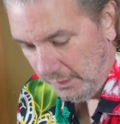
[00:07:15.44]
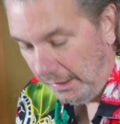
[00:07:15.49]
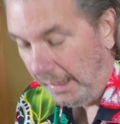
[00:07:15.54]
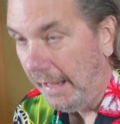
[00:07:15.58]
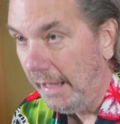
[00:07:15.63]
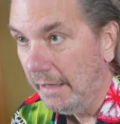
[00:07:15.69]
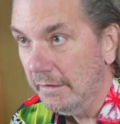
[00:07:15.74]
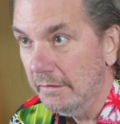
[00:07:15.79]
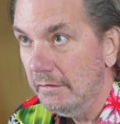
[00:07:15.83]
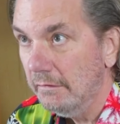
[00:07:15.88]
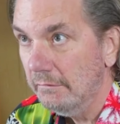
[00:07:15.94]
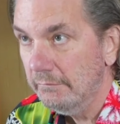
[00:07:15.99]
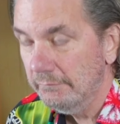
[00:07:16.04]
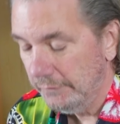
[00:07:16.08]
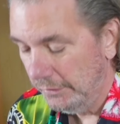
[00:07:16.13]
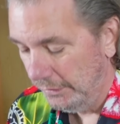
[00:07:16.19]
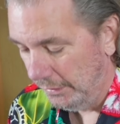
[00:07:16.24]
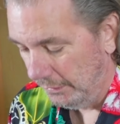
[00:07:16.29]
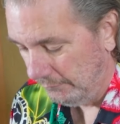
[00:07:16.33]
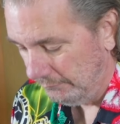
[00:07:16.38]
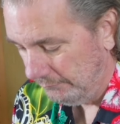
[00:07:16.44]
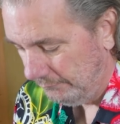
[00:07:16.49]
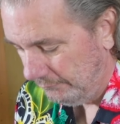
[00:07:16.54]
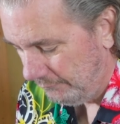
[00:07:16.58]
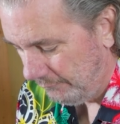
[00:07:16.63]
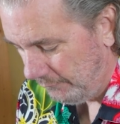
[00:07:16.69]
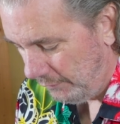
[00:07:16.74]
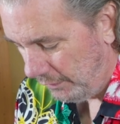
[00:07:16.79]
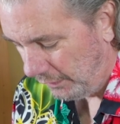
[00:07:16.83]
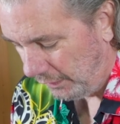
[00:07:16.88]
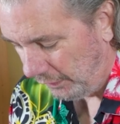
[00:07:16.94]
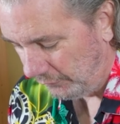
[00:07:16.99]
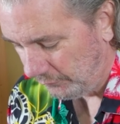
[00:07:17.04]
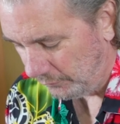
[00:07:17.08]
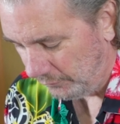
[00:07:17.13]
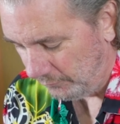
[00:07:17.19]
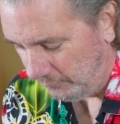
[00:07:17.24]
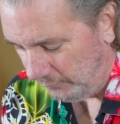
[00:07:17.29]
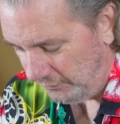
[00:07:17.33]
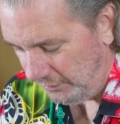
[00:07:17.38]
And, you know, because
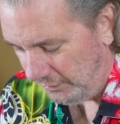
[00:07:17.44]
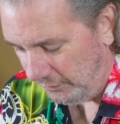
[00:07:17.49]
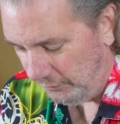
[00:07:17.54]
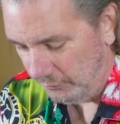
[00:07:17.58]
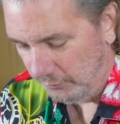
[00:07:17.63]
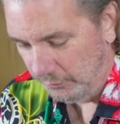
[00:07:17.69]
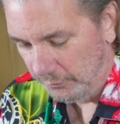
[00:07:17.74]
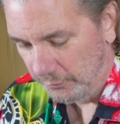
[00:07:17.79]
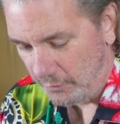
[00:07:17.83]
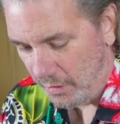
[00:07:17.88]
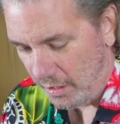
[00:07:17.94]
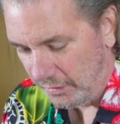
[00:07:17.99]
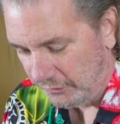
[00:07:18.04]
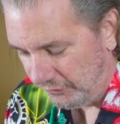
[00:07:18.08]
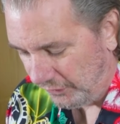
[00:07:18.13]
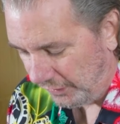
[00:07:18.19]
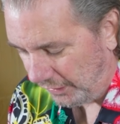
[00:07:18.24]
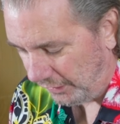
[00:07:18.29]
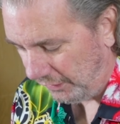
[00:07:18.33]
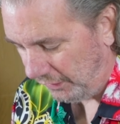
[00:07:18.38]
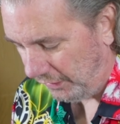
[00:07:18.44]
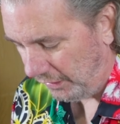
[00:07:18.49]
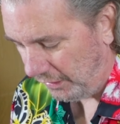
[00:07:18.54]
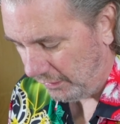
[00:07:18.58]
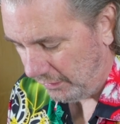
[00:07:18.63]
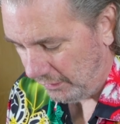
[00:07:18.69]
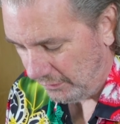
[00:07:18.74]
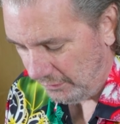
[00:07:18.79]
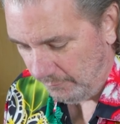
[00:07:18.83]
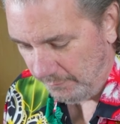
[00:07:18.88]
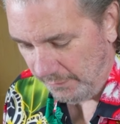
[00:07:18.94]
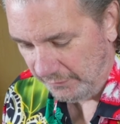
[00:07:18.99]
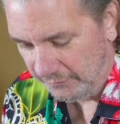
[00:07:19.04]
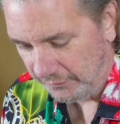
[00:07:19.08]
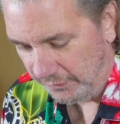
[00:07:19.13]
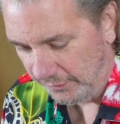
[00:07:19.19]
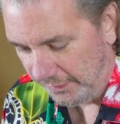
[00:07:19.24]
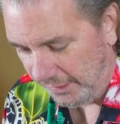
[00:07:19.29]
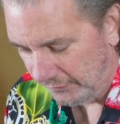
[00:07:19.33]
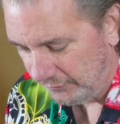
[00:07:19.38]
we're dealing with raw chicken here, you
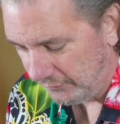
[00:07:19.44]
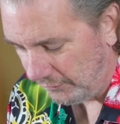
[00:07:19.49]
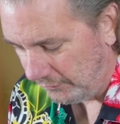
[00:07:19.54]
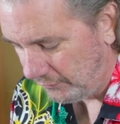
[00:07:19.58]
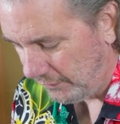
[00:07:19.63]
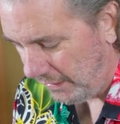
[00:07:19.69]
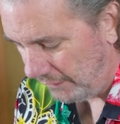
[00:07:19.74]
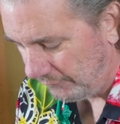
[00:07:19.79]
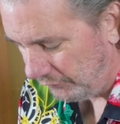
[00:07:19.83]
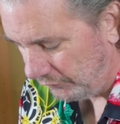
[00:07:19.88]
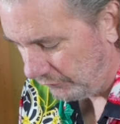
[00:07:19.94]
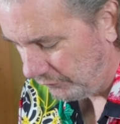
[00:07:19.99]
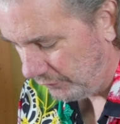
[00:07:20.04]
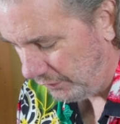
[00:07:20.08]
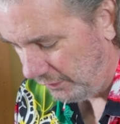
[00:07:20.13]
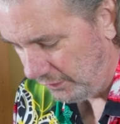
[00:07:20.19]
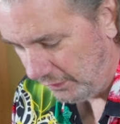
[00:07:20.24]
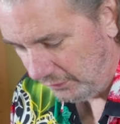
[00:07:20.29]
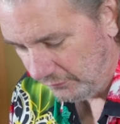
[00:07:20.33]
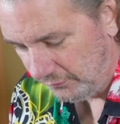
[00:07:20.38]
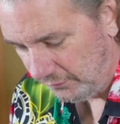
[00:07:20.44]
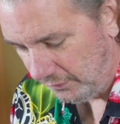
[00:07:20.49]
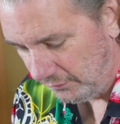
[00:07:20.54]
basically have to treat it as